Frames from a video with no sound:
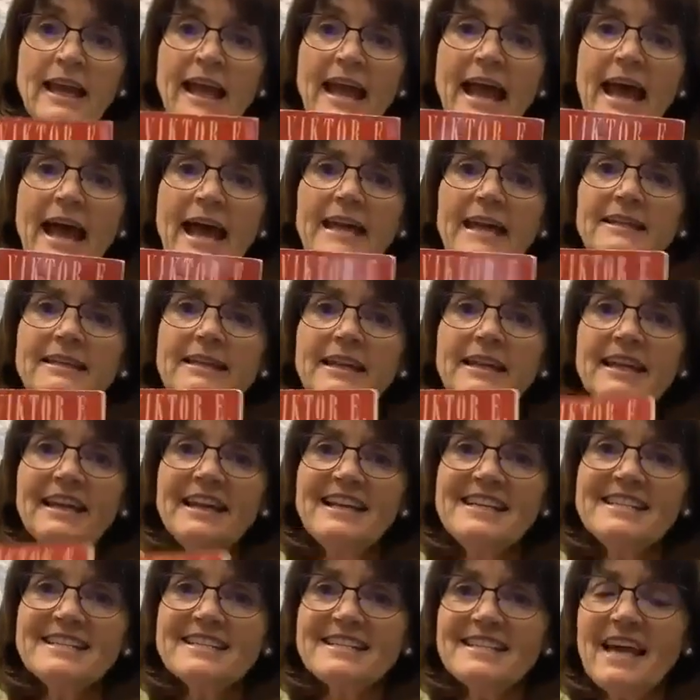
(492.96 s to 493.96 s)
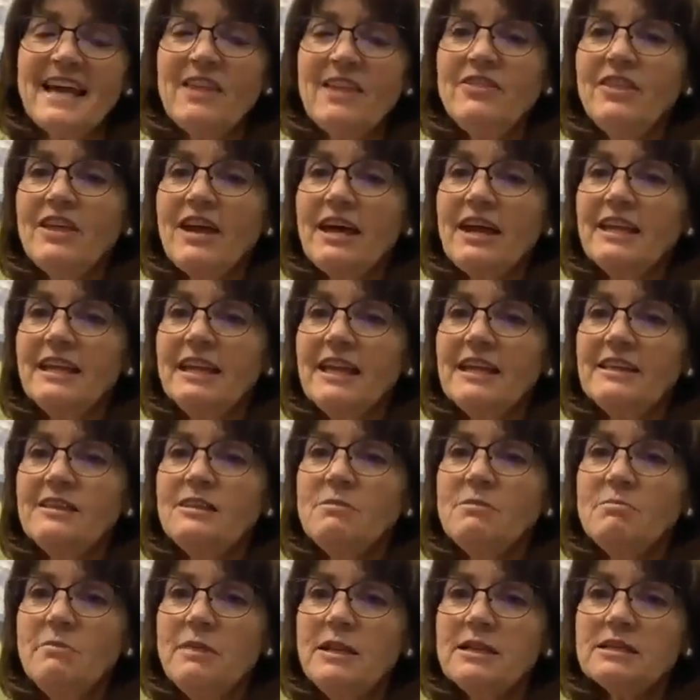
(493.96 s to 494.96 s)
And he said that in
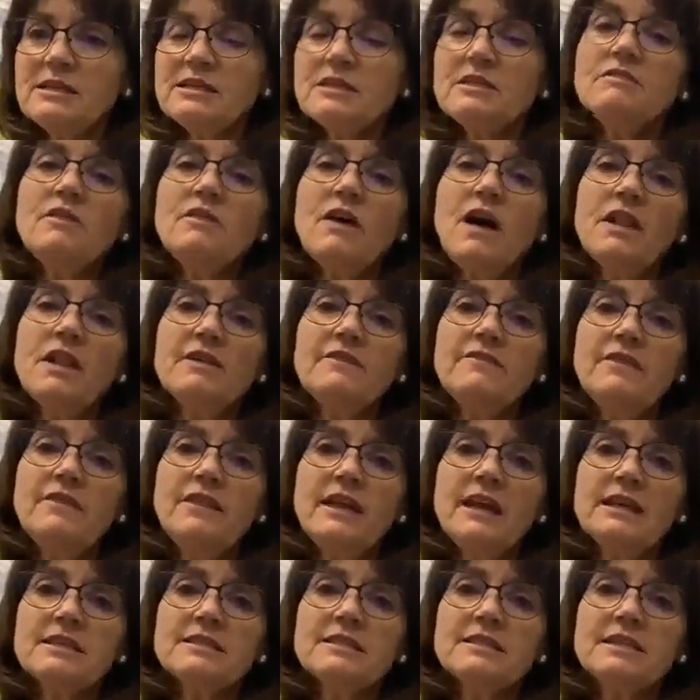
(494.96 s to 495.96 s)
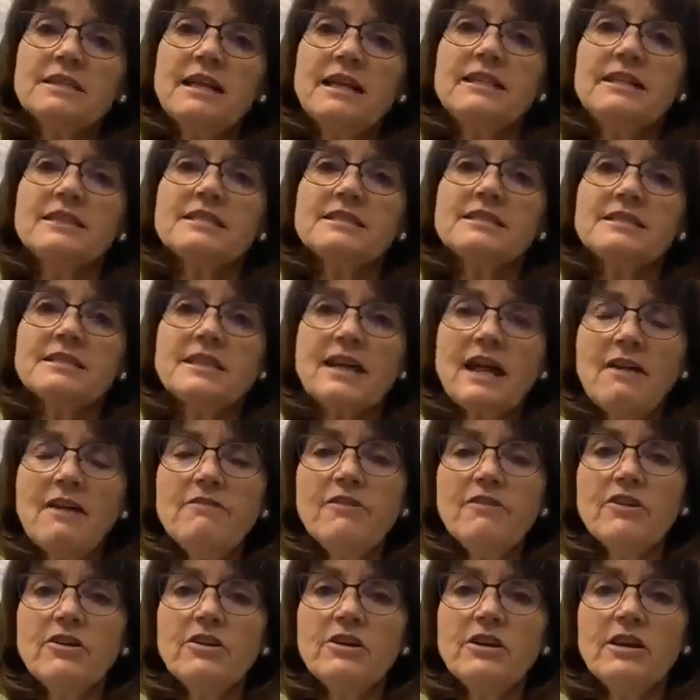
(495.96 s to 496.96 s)
the midst of all of this, he
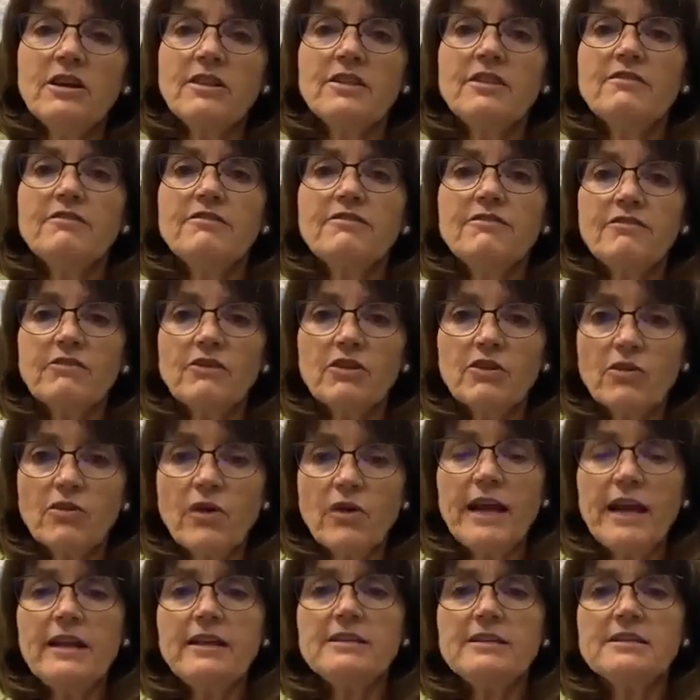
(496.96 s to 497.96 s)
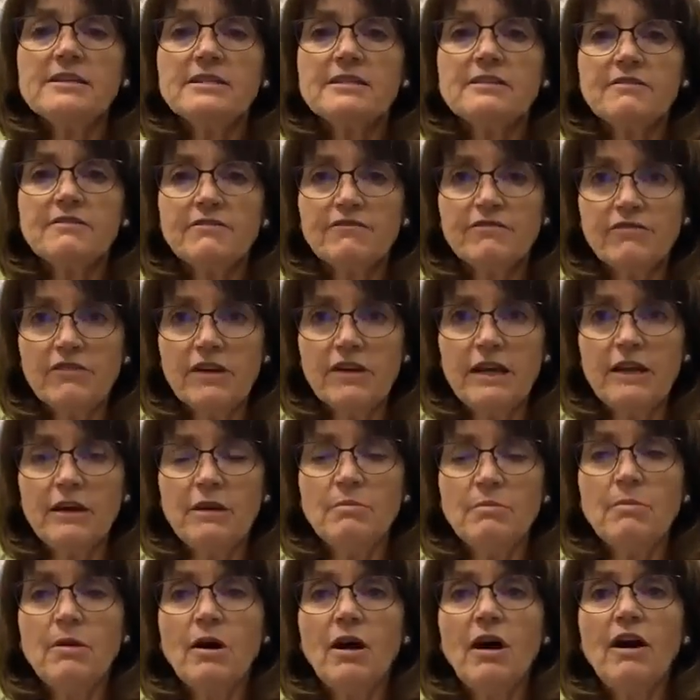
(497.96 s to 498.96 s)
discovered the greatest
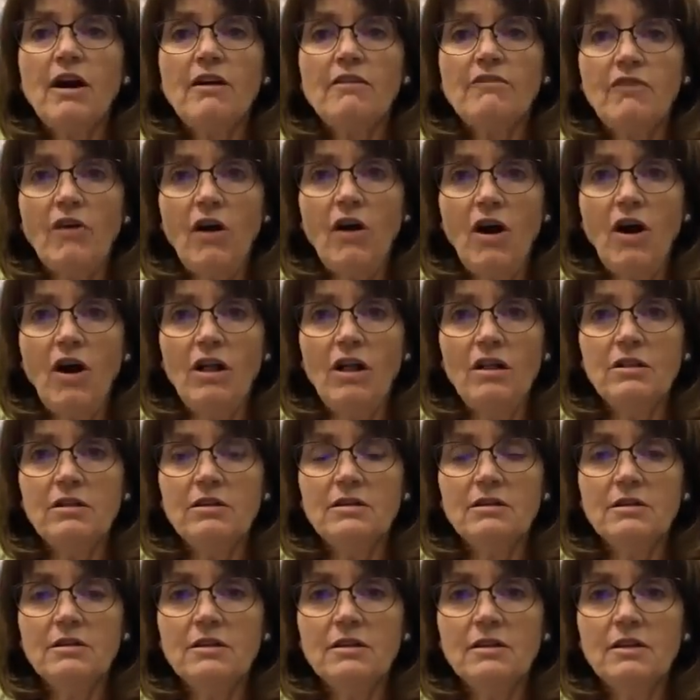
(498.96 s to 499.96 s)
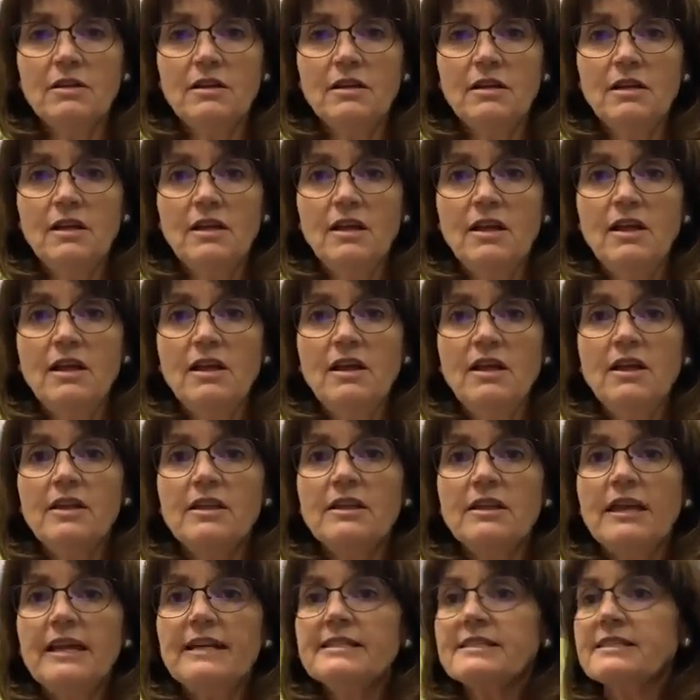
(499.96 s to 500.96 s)
freedom of all.
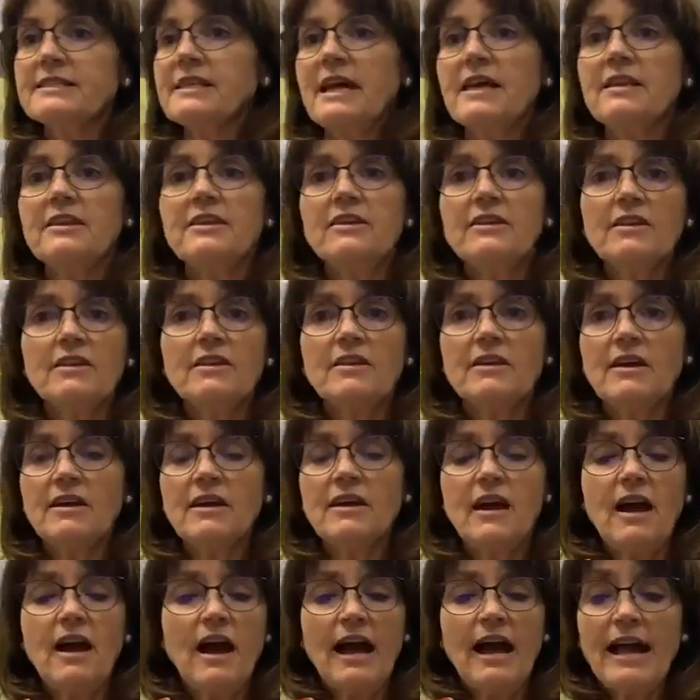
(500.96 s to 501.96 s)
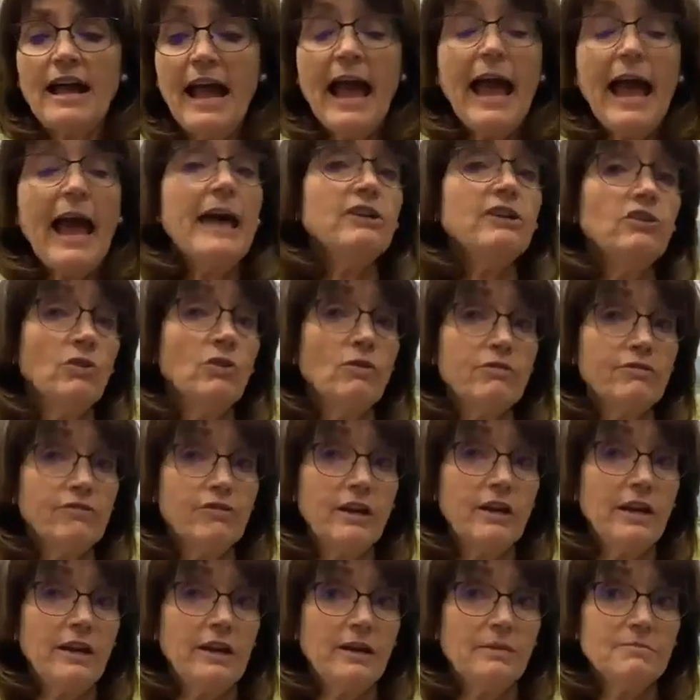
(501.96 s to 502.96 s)
He said, I had no
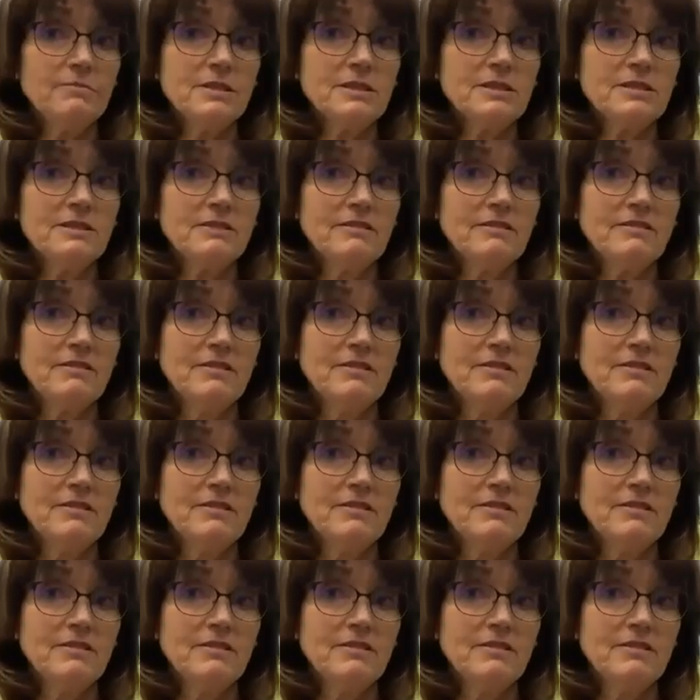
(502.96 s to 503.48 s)
freedoms.